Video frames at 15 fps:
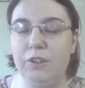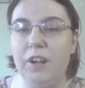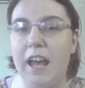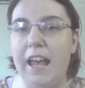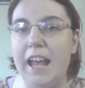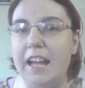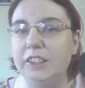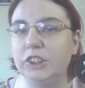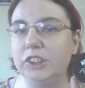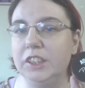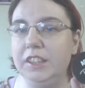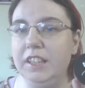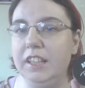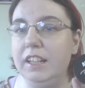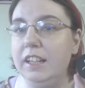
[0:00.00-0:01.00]
I actually
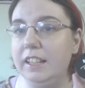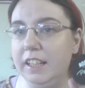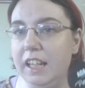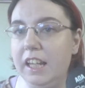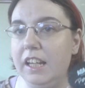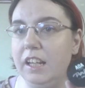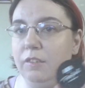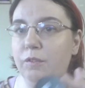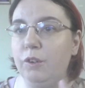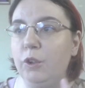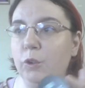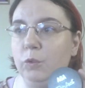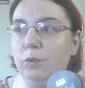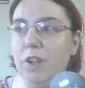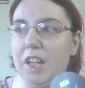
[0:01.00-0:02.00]
did, again, a
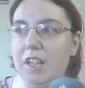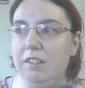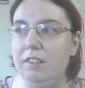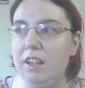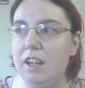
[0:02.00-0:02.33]
full face